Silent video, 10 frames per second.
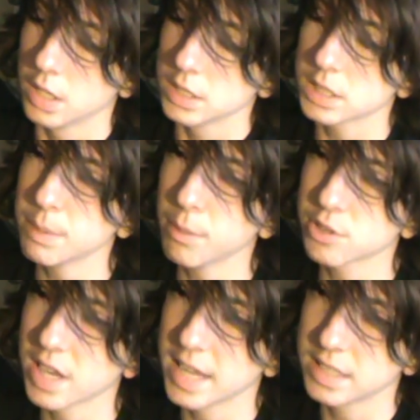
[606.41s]
Some people
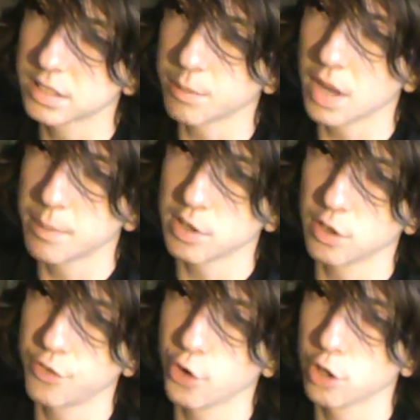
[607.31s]
say sometimes
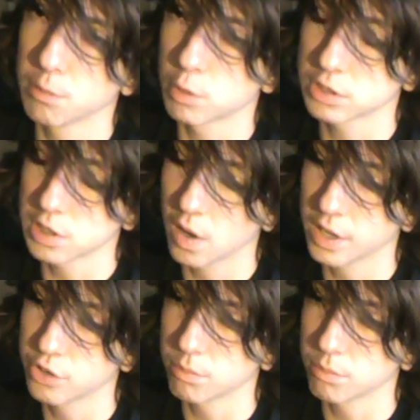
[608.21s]
it'll feel a little more sluggish,